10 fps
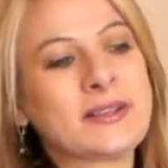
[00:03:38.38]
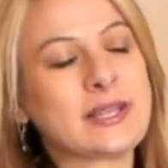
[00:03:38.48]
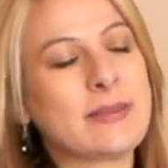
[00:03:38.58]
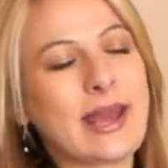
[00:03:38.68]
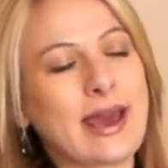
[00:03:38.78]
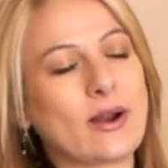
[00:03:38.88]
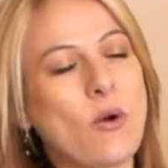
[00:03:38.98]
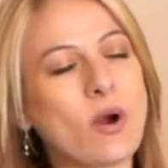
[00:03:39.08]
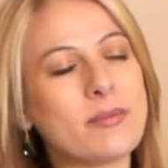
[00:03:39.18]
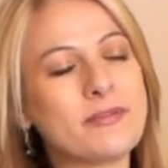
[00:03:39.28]
Somebody had a
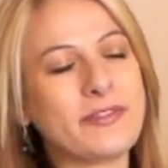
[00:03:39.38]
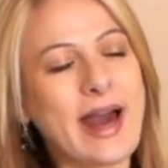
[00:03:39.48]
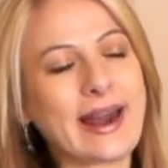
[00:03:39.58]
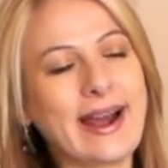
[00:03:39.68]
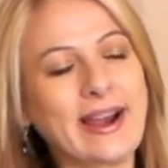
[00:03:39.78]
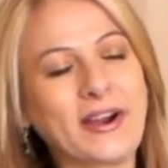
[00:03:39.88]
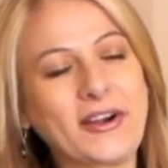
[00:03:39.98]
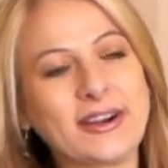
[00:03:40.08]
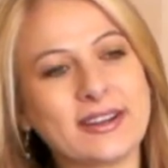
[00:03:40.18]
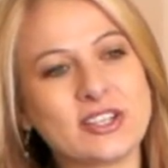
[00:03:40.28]
horrible flat
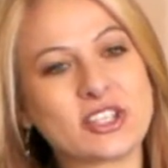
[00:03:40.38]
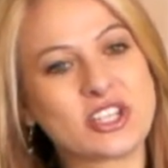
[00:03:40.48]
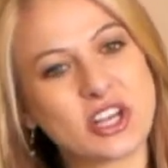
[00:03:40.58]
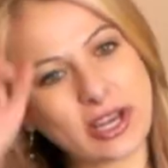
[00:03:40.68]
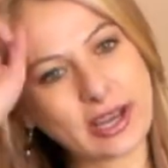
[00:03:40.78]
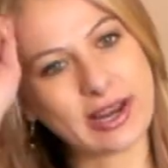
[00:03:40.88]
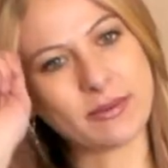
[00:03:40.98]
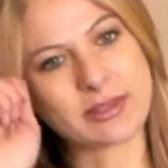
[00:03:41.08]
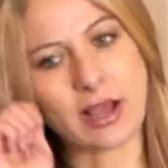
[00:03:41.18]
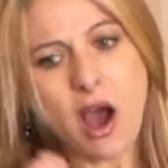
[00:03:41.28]
iron. She took it and
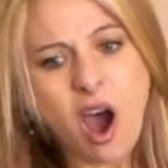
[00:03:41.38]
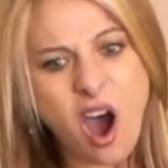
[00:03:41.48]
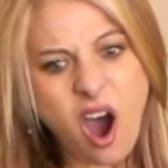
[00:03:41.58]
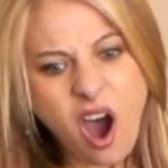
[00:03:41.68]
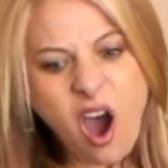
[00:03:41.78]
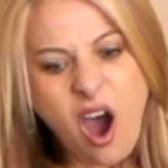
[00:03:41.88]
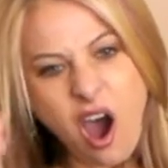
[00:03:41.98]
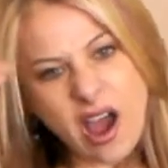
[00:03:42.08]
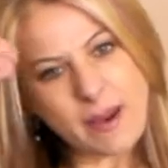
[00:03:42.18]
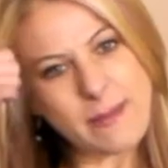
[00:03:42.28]
it was like,
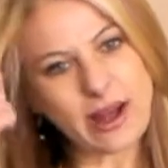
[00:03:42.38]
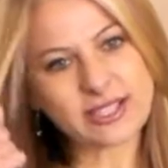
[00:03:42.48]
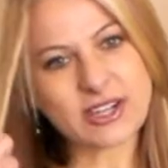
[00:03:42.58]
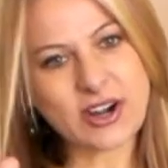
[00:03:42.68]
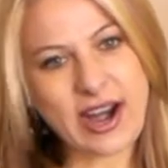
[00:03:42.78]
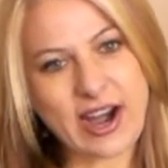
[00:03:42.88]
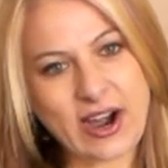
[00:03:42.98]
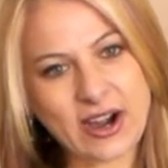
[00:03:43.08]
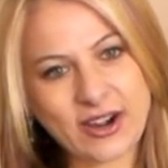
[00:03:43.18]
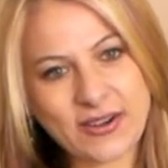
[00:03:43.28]
oh, it melted her
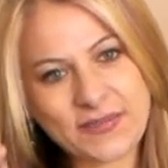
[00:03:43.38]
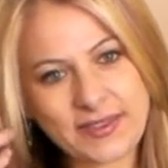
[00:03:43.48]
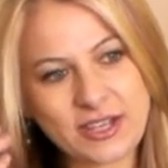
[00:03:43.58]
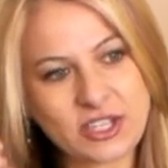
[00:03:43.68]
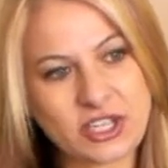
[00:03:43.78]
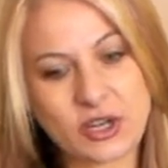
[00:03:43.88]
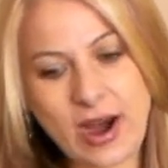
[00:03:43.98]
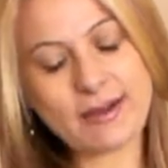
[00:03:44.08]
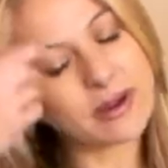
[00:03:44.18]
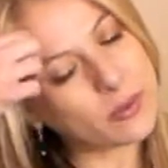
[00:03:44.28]
hair. She
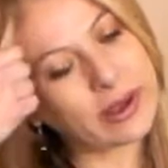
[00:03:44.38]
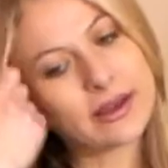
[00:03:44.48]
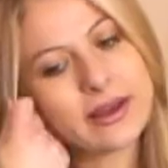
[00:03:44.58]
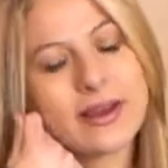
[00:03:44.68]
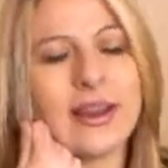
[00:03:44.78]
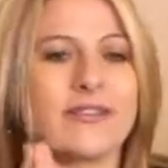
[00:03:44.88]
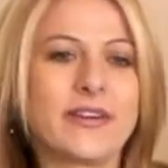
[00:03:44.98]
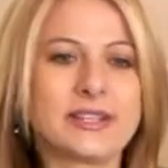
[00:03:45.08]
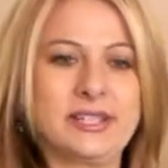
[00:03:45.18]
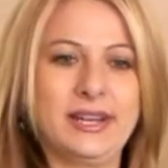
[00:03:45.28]
grabbed it and it
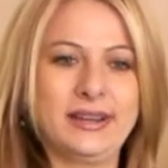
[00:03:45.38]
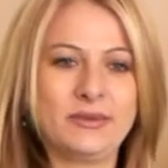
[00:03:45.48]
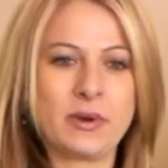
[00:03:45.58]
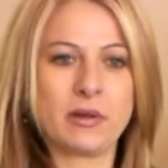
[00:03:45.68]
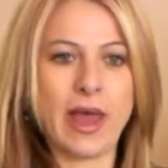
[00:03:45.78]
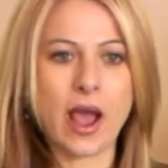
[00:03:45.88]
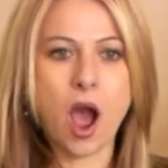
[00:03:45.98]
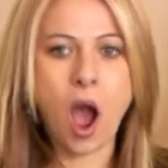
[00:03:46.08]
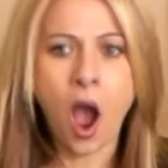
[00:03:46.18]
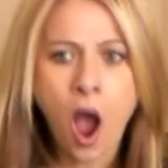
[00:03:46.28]
fixed it. We were like,
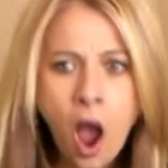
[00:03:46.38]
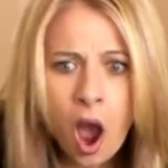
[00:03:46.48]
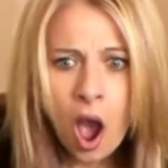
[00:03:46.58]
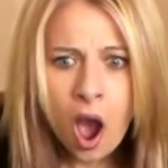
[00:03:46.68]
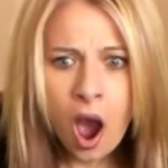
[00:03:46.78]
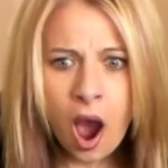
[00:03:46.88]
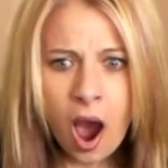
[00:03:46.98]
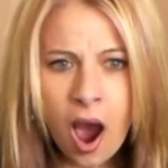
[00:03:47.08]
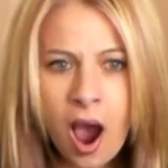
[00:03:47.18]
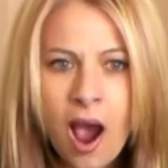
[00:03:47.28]

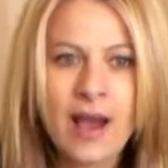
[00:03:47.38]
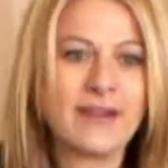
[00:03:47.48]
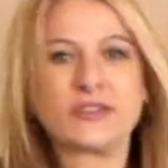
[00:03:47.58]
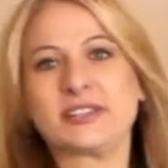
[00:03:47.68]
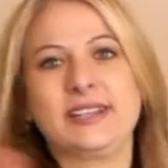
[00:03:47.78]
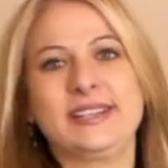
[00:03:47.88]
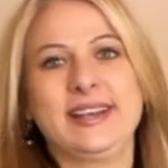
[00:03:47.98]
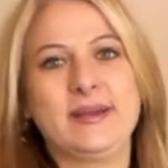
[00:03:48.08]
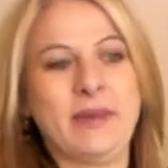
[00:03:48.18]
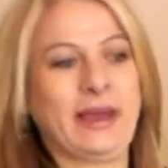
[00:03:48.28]
ever since
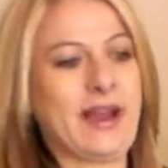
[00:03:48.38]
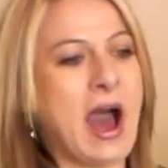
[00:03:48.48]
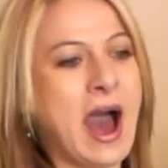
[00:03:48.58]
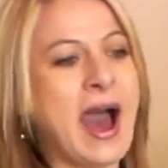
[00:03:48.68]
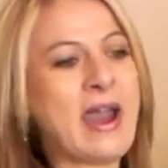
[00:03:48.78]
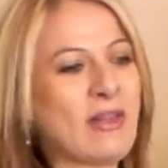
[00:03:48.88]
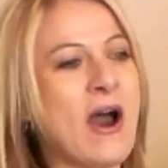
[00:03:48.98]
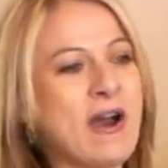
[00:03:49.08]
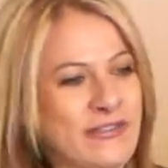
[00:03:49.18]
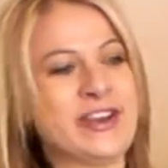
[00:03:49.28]
then, I'm like, I
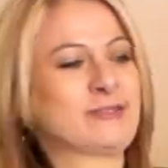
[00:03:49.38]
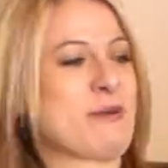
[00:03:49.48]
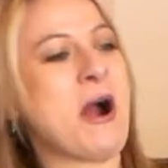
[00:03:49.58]
love this